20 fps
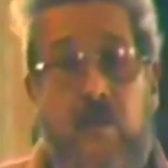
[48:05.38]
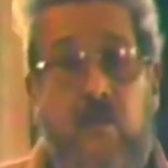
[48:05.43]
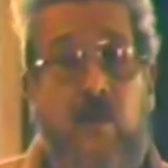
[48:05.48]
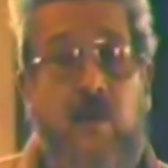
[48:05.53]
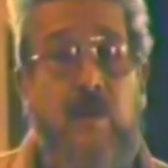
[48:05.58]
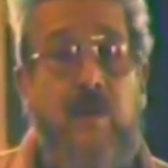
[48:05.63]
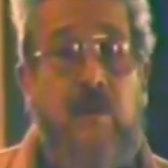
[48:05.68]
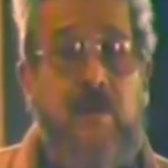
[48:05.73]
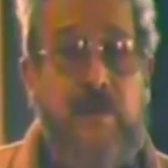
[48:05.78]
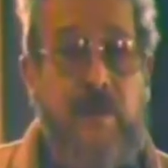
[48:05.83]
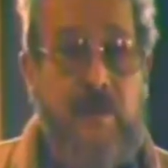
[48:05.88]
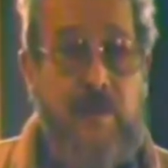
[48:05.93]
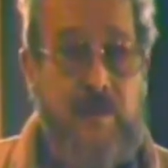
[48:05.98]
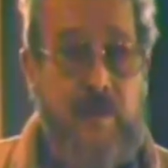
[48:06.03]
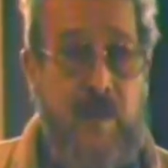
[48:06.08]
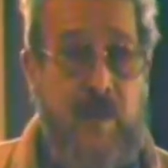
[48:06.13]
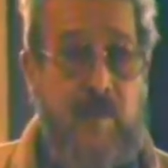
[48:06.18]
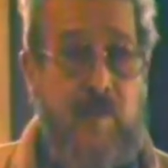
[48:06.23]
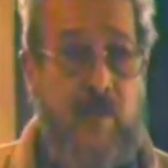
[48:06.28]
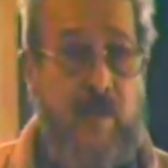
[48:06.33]
one using
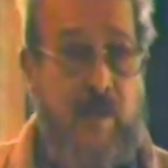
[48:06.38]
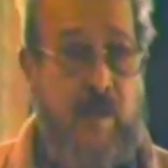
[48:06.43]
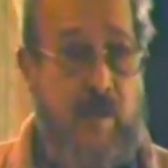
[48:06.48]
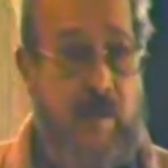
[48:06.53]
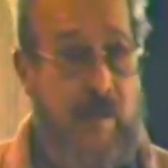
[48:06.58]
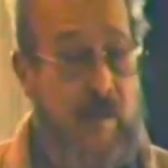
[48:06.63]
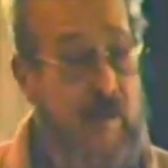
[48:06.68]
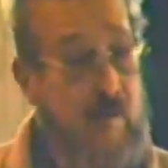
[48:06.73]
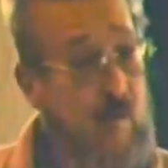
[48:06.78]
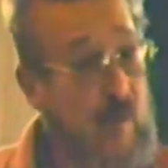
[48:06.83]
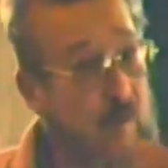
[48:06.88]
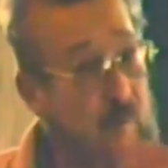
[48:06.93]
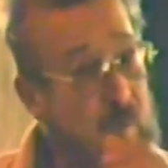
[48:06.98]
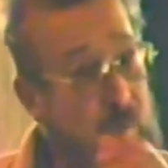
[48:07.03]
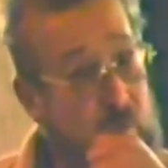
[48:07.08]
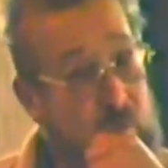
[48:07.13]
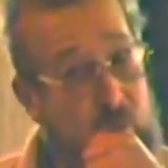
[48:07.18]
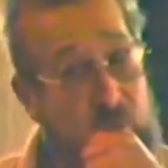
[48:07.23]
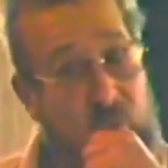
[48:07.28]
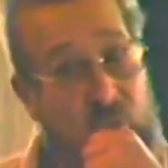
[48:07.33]
cybernated equipment
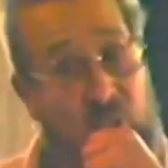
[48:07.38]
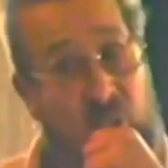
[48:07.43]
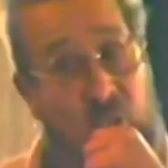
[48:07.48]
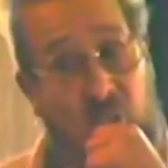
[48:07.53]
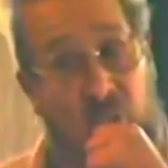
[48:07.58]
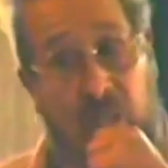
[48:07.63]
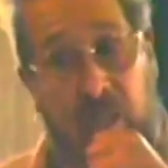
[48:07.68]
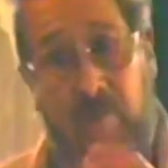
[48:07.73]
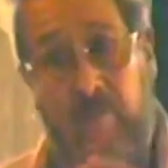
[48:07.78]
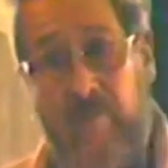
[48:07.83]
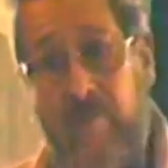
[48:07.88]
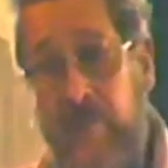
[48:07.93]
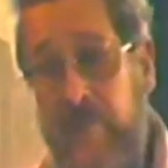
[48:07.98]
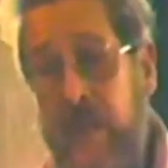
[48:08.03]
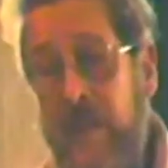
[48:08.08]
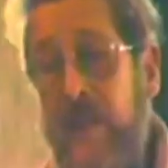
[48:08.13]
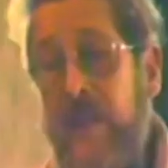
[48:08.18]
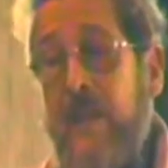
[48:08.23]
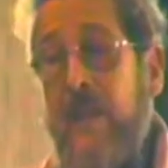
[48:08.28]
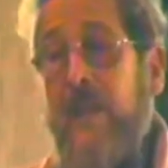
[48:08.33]
today,
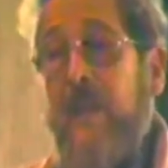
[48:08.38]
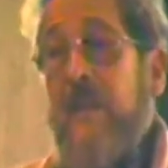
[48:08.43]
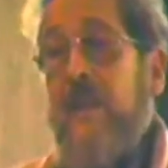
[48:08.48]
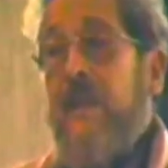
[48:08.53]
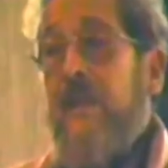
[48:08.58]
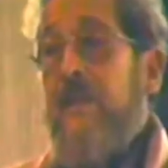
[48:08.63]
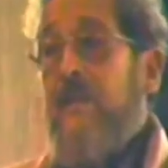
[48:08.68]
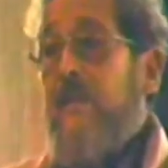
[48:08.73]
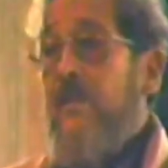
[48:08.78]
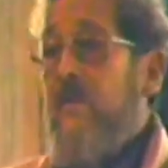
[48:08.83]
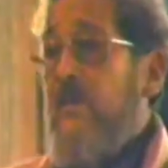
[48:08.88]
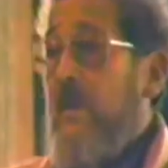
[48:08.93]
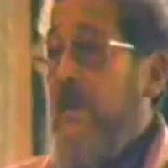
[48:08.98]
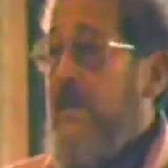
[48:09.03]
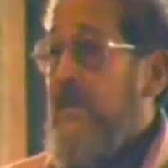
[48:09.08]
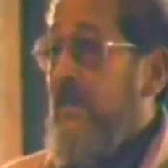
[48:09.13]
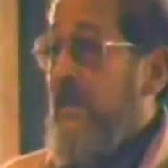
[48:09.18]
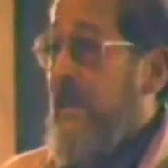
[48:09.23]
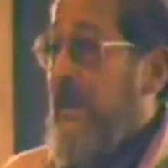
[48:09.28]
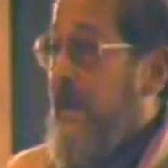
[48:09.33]
can do
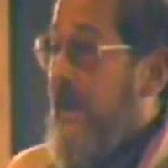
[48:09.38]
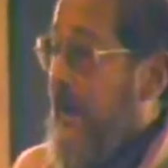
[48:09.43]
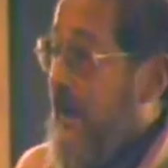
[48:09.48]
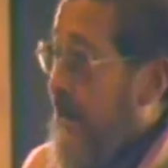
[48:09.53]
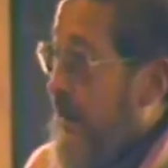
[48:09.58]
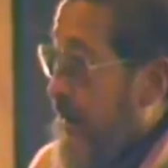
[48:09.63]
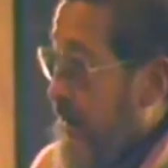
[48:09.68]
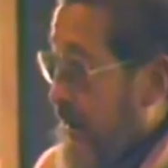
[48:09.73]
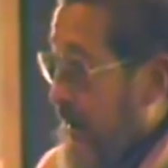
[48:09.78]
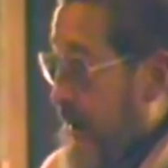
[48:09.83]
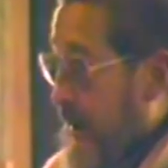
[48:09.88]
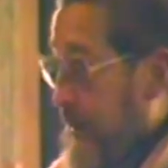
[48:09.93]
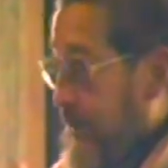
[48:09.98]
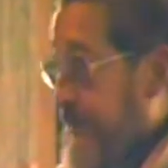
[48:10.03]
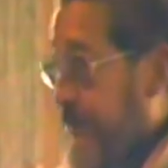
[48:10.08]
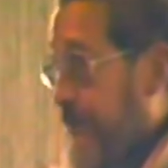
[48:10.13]
virtually anything.